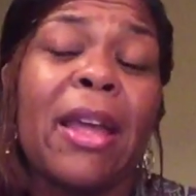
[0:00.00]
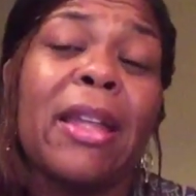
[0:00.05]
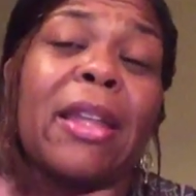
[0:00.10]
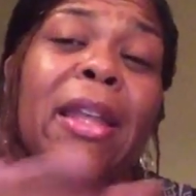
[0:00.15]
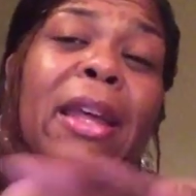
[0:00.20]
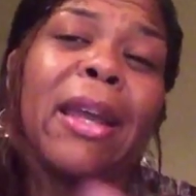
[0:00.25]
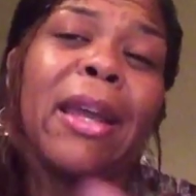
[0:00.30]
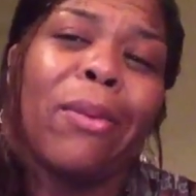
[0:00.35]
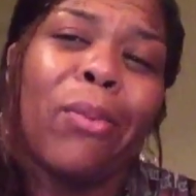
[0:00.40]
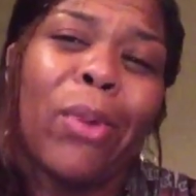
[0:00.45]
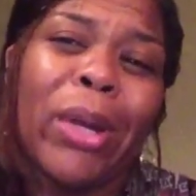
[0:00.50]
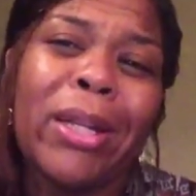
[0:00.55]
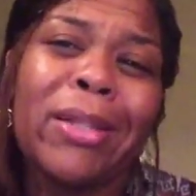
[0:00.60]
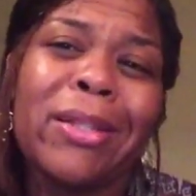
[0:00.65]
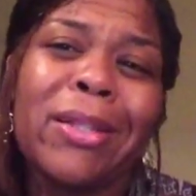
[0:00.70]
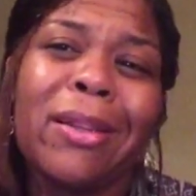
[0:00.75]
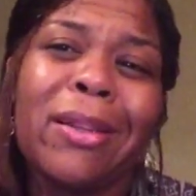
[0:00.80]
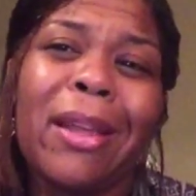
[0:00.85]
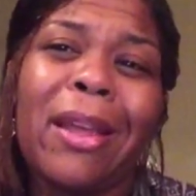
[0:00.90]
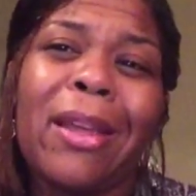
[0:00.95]
And then I went
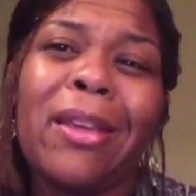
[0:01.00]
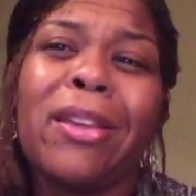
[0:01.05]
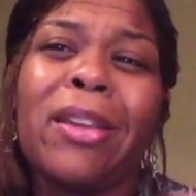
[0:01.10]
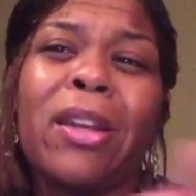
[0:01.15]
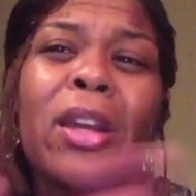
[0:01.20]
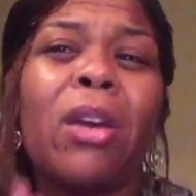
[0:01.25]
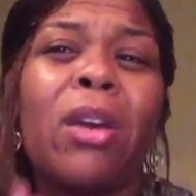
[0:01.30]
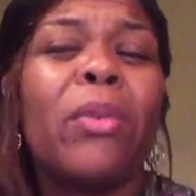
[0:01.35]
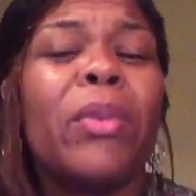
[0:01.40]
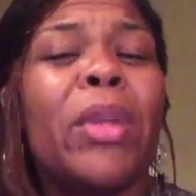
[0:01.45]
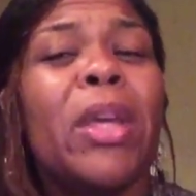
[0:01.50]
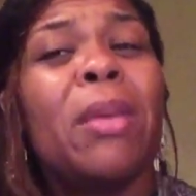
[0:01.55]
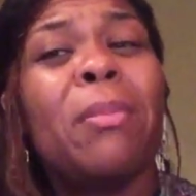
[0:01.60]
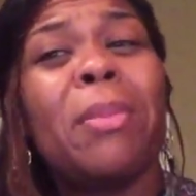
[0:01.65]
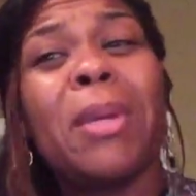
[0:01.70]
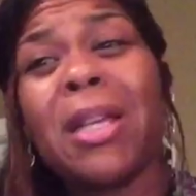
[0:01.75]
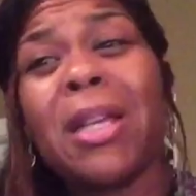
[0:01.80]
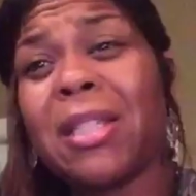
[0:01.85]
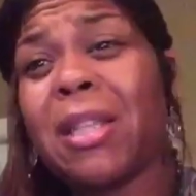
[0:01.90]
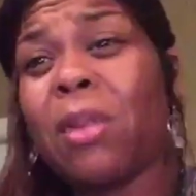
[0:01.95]
into
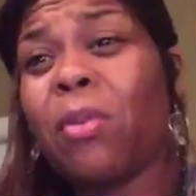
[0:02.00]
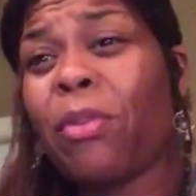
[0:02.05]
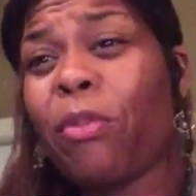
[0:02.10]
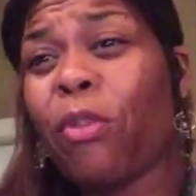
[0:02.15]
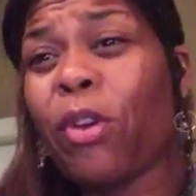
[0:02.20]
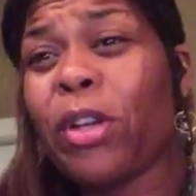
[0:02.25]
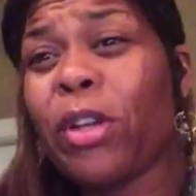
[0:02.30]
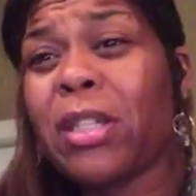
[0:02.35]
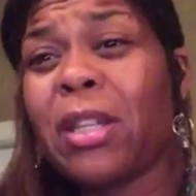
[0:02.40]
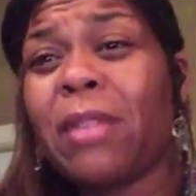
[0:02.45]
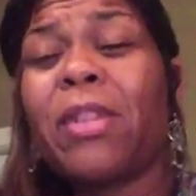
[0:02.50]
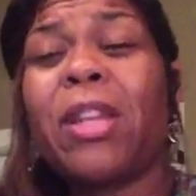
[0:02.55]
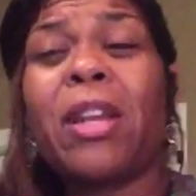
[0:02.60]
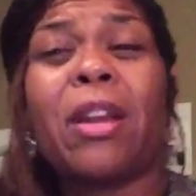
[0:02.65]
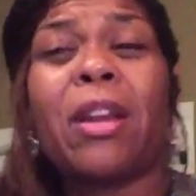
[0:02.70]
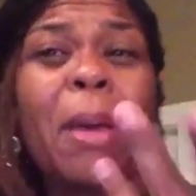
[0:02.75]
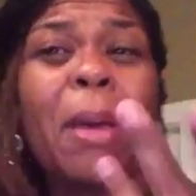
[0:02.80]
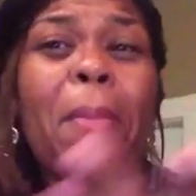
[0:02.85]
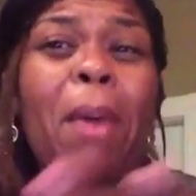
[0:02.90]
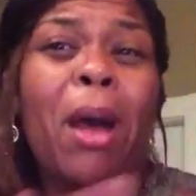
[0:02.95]
because they were forcing,
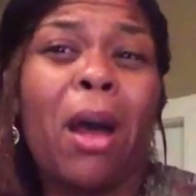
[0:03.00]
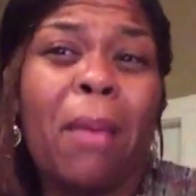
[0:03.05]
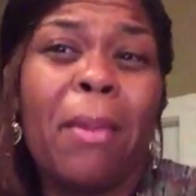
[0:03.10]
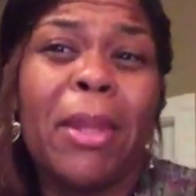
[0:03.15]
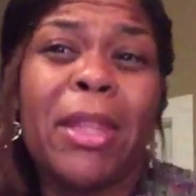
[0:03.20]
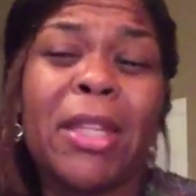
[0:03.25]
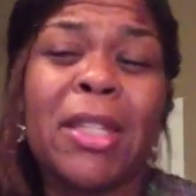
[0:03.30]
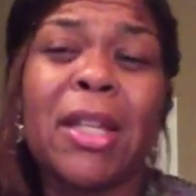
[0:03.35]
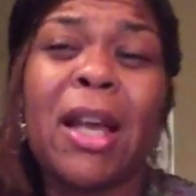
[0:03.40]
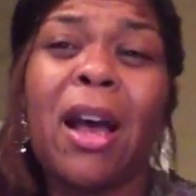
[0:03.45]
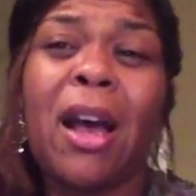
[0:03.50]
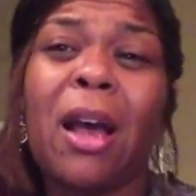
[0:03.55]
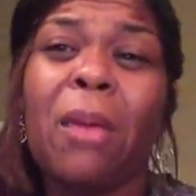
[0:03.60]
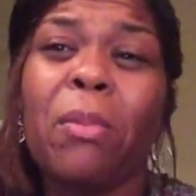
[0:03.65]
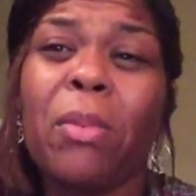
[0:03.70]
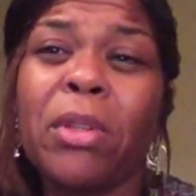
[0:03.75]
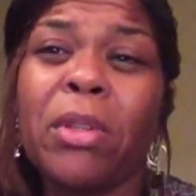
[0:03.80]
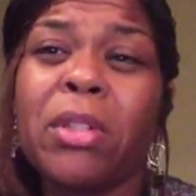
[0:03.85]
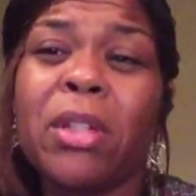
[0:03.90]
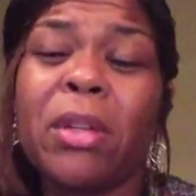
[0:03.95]
my mom at the time
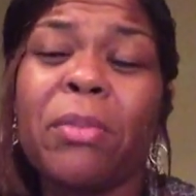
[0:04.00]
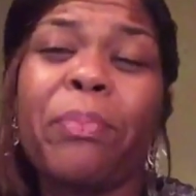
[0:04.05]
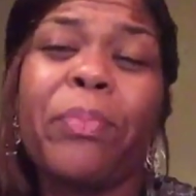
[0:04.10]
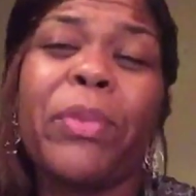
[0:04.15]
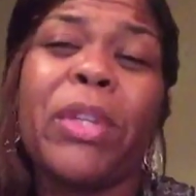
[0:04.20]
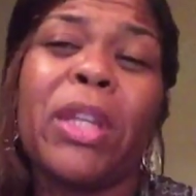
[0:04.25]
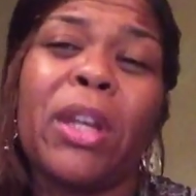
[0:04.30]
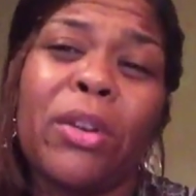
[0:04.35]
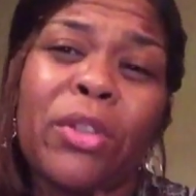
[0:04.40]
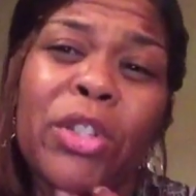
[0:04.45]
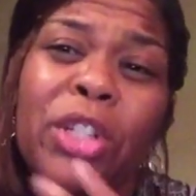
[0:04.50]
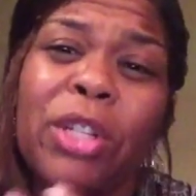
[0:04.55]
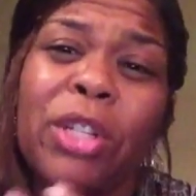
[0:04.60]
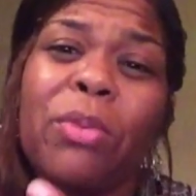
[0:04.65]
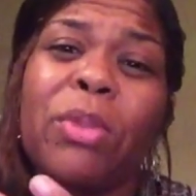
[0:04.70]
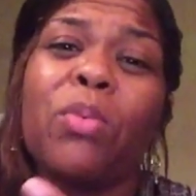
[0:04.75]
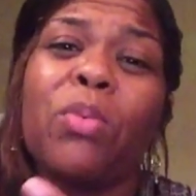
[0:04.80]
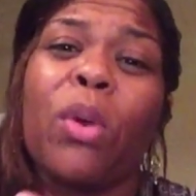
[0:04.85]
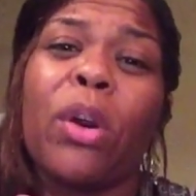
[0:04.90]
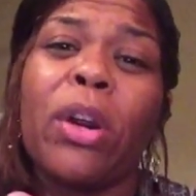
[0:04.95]
was, she
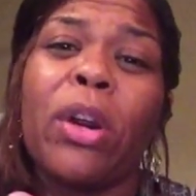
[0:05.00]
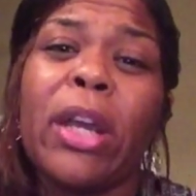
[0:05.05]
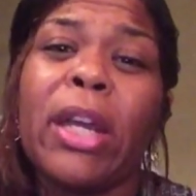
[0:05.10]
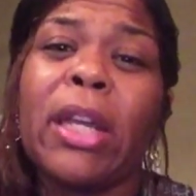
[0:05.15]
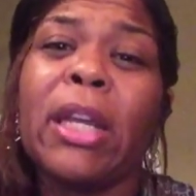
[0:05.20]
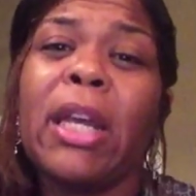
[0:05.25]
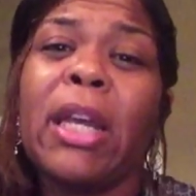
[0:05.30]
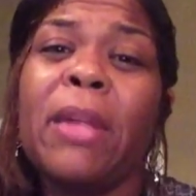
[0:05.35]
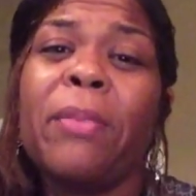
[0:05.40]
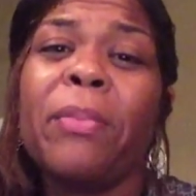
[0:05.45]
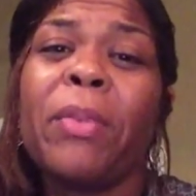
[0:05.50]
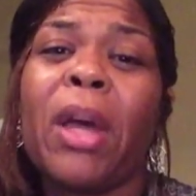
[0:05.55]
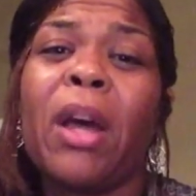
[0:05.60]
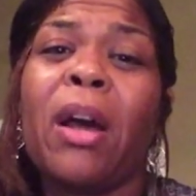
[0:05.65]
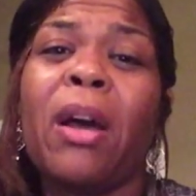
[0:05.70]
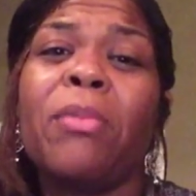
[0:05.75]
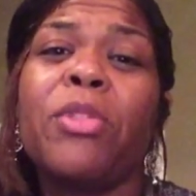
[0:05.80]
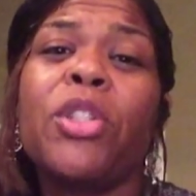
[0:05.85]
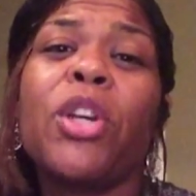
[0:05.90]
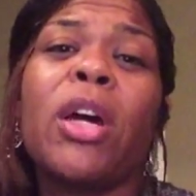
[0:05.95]
was worried,
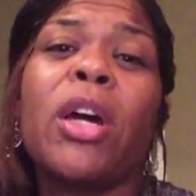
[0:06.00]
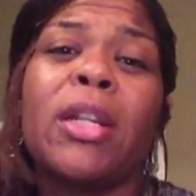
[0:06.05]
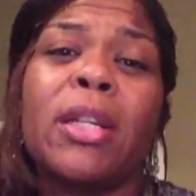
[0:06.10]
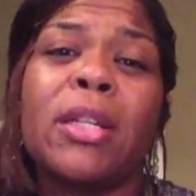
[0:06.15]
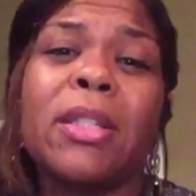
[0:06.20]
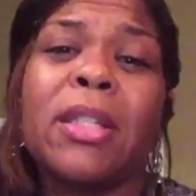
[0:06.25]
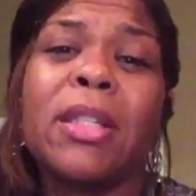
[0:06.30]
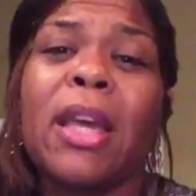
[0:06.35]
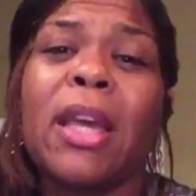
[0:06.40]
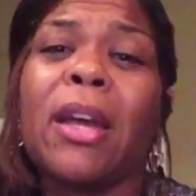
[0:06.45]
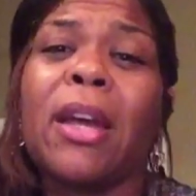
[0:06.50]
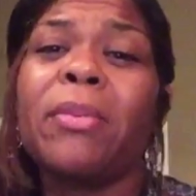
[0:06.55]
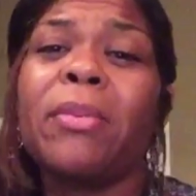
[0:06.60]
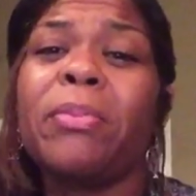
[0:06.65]
jaundice. Yeah.